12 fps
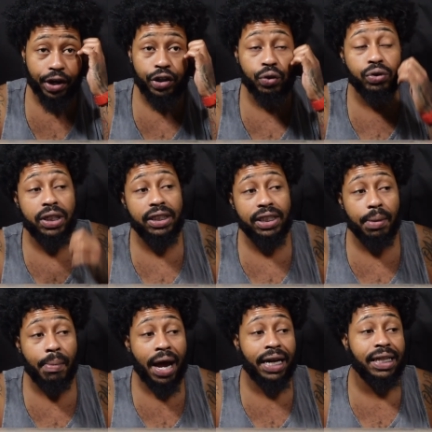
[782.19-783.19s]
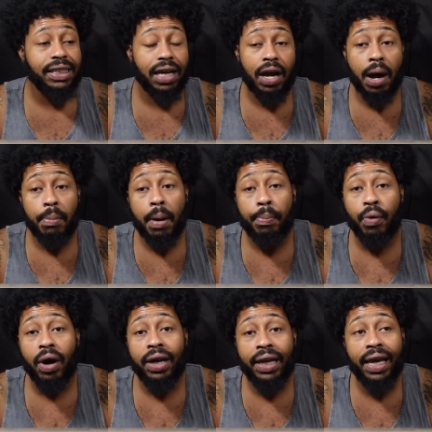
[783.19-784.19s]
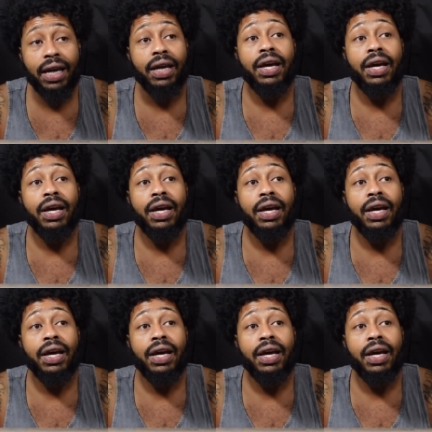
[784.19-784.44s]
using somebody as a come up or a lick,